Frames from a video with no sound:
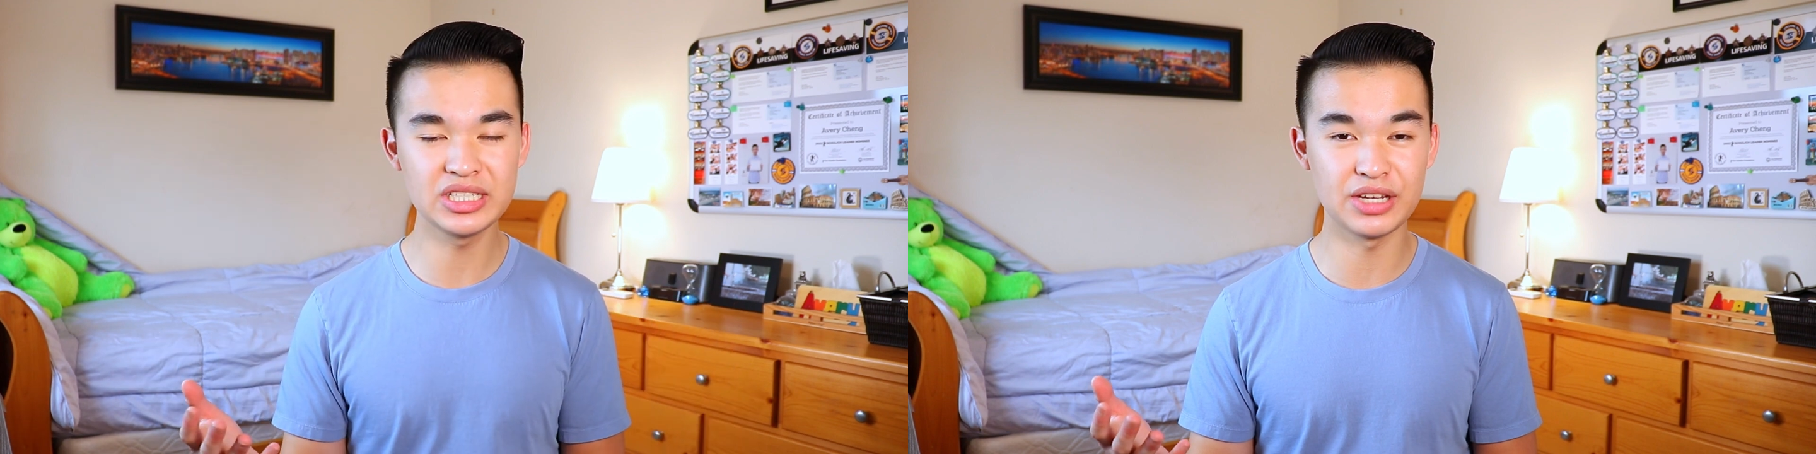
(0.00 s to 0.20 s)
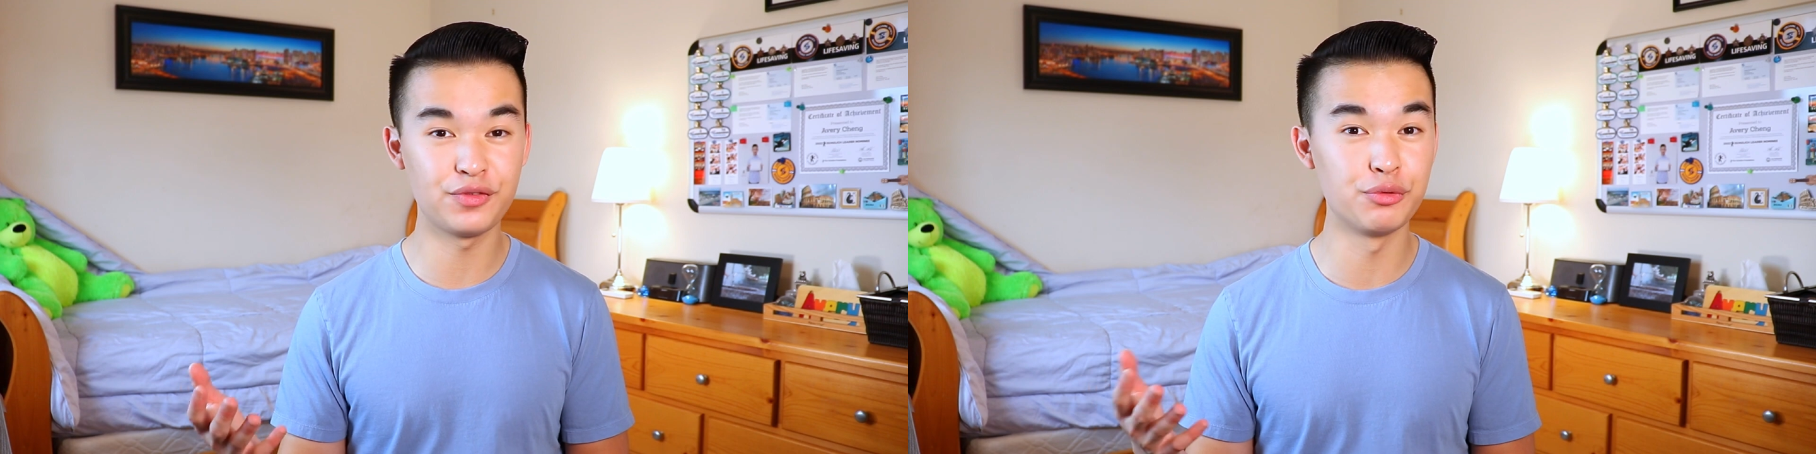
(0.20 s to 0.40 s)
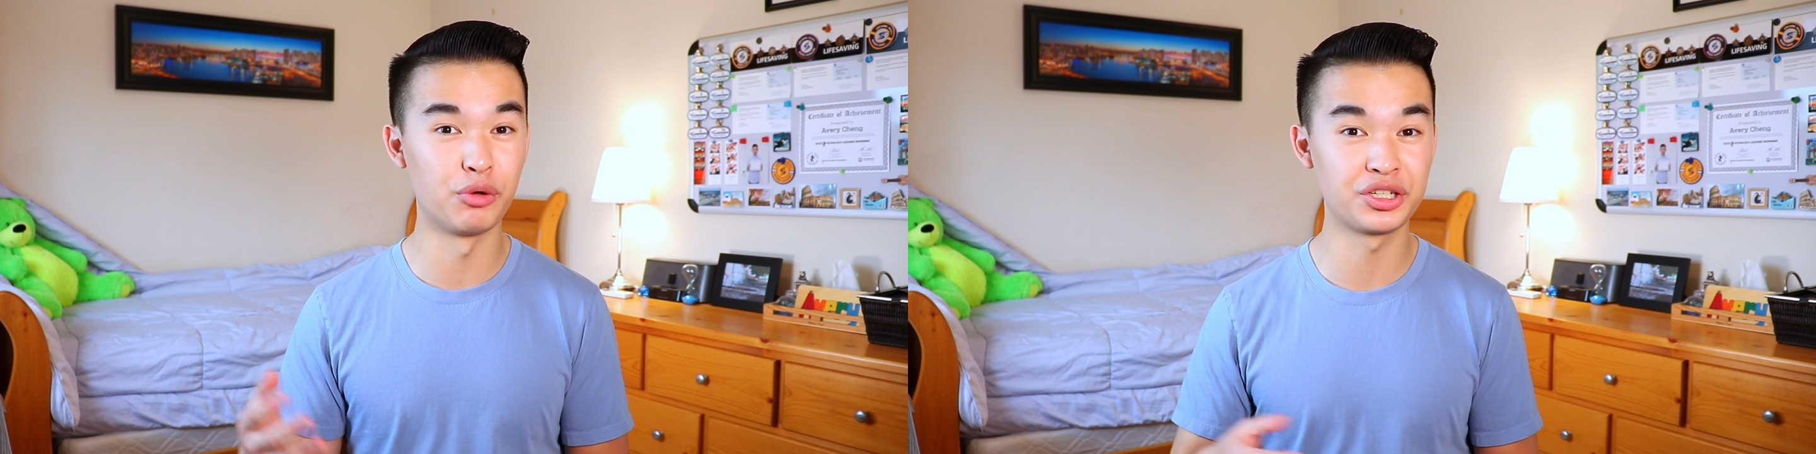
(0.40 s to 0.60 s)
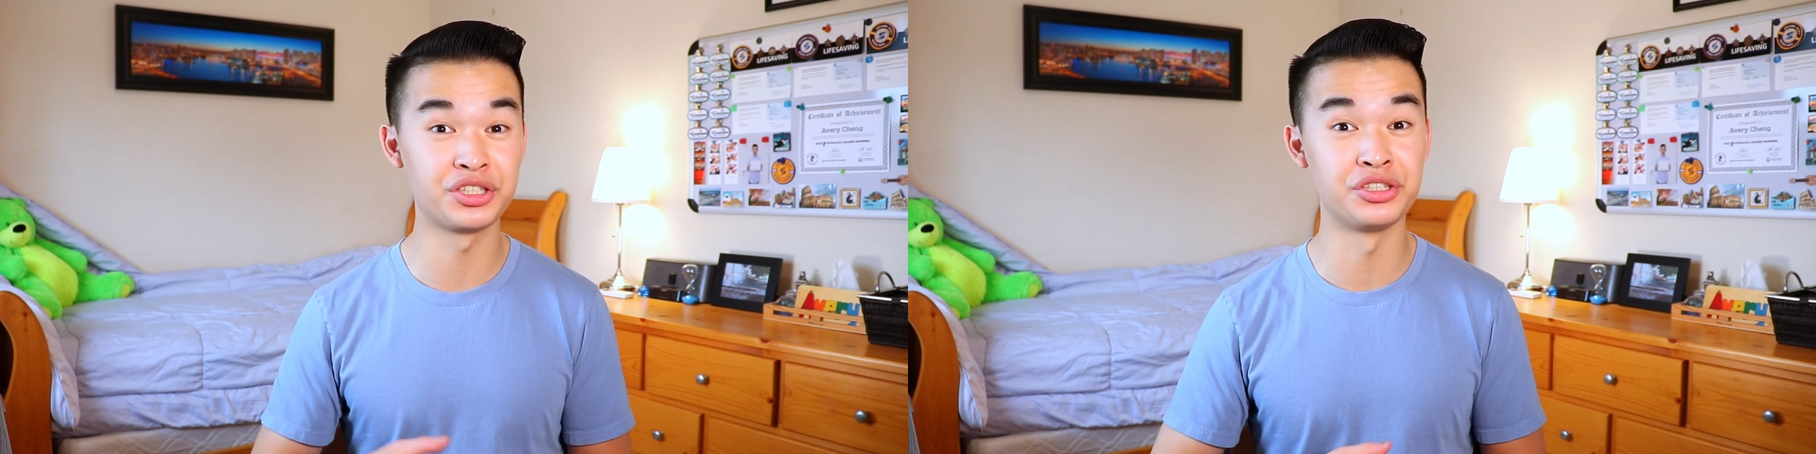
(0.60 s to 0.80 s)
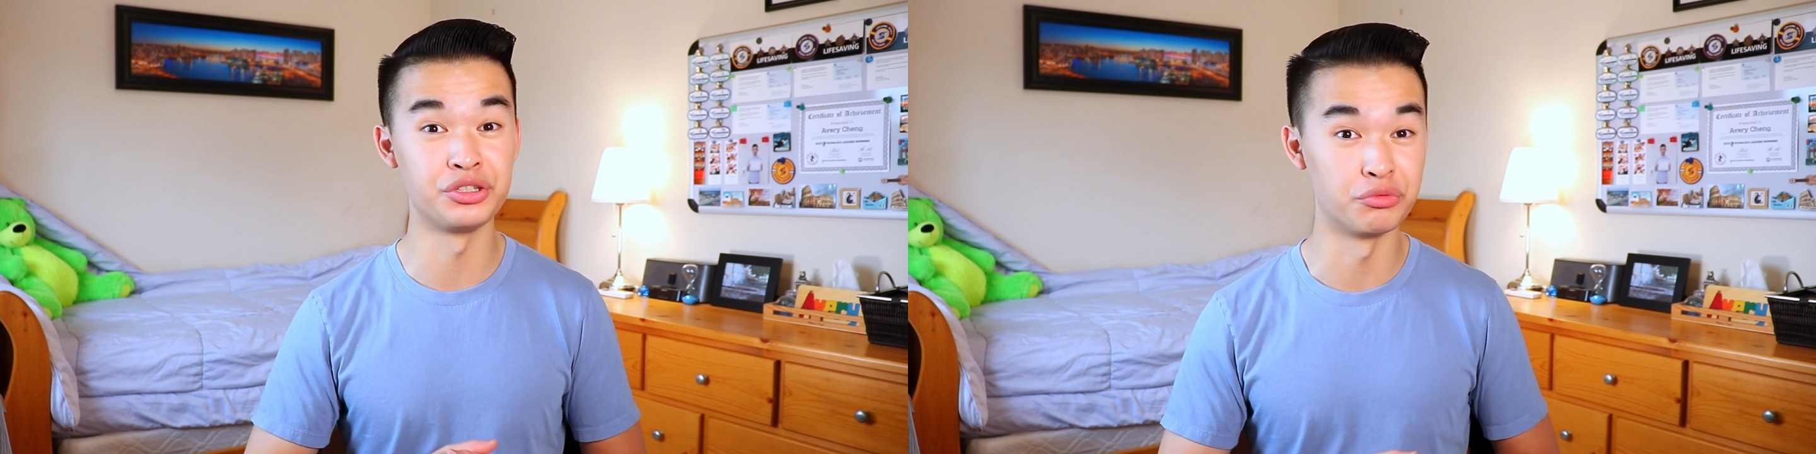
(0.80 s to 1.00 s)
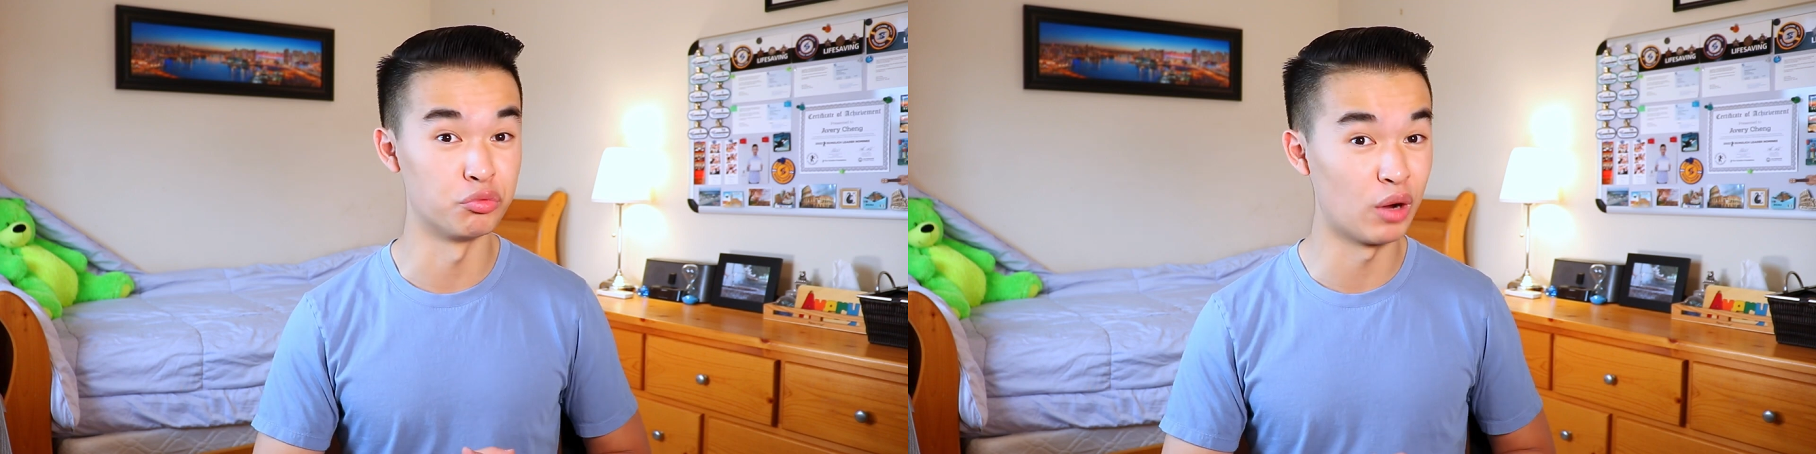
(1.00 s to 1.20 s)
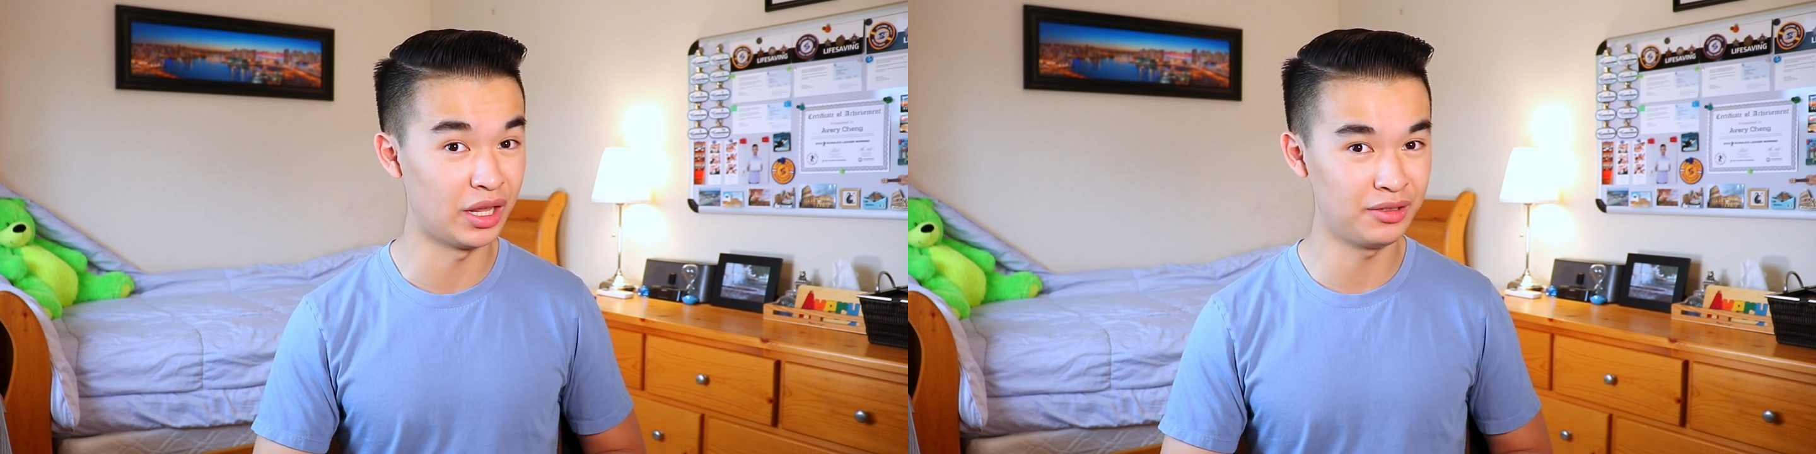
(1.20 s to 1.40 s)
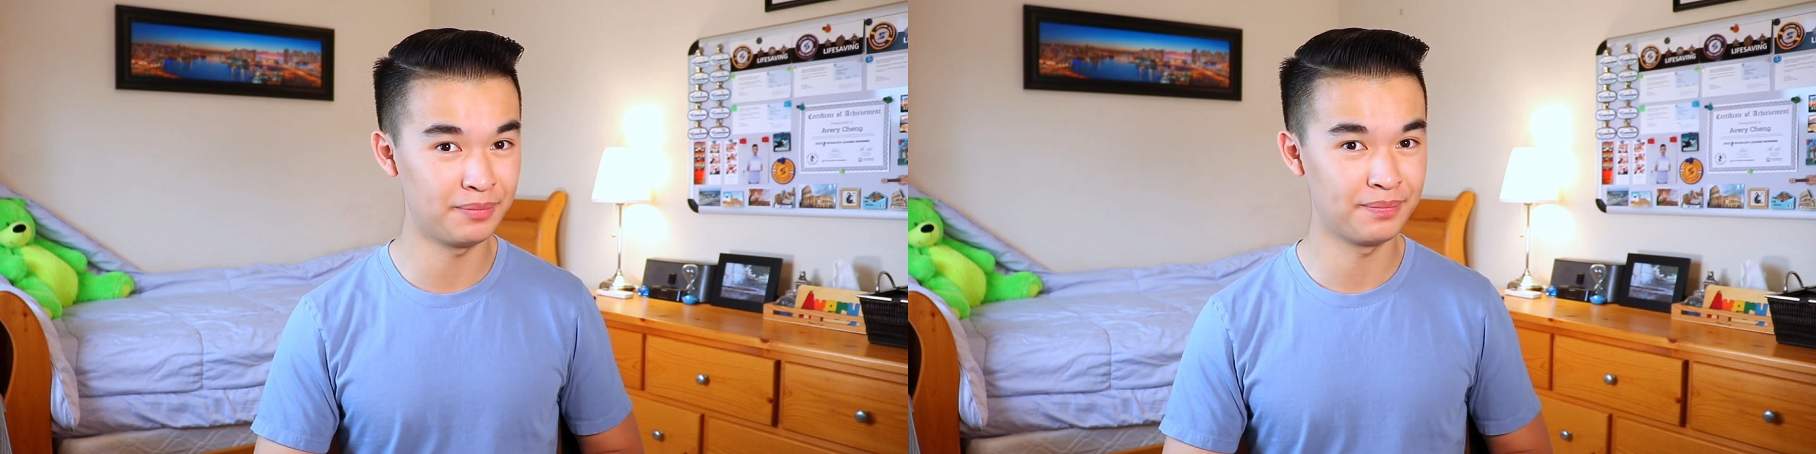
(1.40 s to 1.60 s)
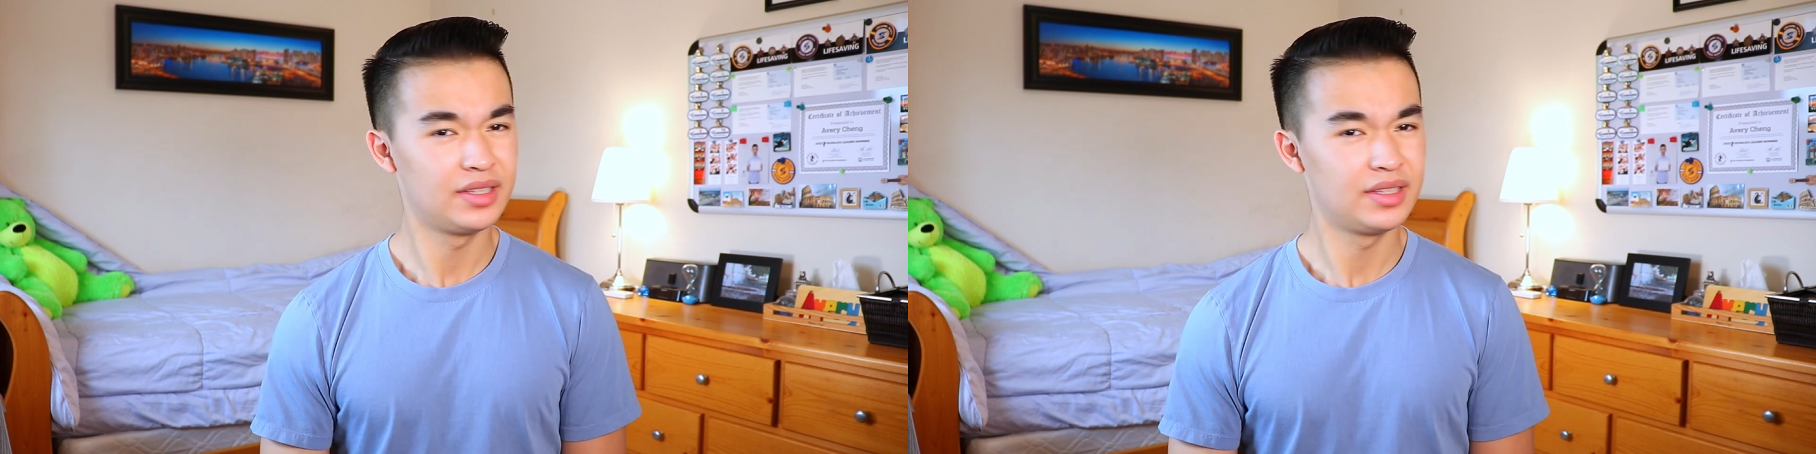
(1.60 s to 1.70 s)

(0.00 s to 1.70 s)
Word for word: these if you want to do well.